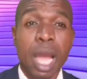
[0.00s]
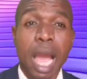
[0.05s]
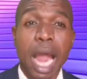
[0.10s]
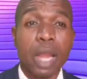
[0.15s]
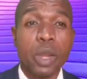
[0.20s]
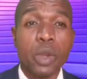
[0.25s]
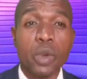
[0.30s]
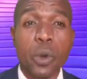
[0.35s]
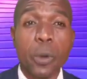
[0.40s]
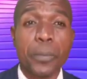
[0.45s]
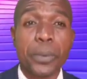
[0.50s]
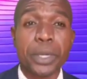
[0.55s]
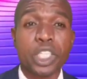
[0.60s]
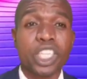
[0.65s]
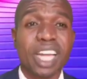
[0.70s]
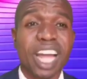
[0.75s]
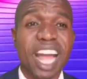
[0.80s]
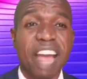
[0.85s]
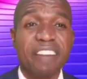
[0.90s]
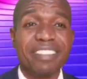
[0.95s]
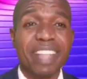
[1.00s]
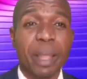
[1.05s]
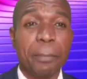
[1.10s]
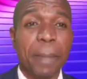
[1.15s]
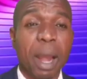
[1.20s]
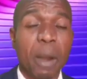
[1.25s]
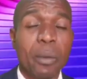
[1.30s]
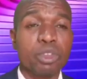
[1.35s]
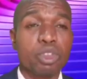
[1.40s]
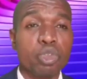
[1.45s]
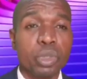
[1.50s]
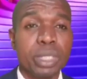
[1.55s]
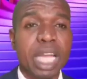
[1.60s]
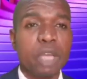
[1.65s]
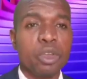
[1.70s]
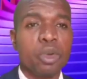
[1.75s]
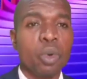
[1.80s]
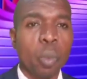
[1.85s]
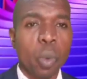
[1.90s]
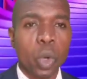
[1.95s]
And no preacher have the power to
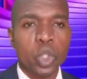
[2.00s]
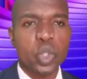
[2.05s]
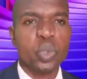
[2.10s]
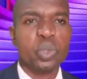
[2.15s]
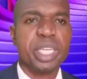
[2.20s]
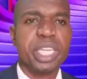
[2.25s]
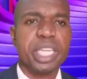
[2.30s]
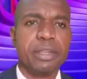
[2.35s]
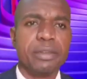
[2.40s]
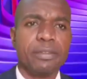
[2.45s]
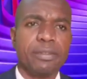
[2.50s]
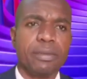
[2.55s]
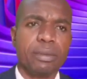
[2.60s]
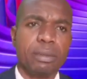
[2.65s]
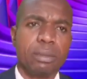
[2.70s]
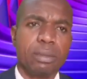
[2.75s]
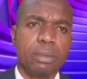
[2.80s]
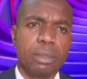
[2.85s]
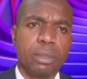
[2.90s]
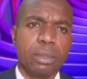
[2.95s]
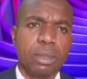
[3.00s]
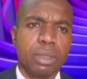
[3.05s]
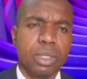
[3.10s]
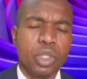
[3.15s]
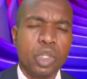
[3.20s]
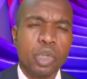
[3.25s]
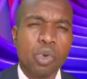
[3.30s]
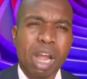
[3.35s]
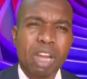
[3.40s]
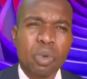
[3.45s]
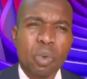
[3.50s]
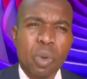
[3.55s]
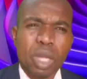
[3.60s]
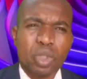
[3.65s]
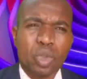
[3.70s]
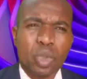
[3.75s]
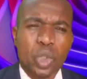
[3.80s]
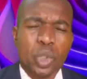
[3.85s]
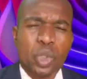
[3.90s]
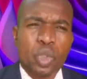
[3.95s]
tell you what to give. You are the
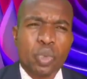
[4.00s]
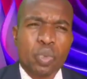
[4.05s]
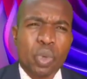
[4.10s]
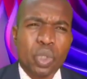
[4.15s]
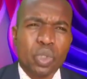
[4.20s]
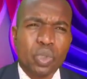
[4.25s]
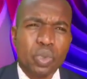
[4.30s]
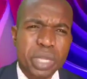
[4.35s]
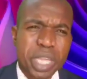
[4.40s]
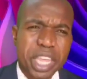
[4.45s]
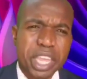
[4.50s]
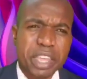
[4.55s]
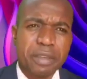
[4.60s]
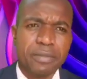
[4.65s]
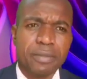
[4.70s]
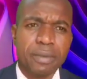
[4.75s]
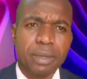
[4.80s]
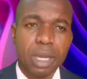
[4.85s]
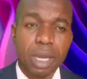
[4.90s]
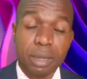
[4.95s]
one to choose what to give,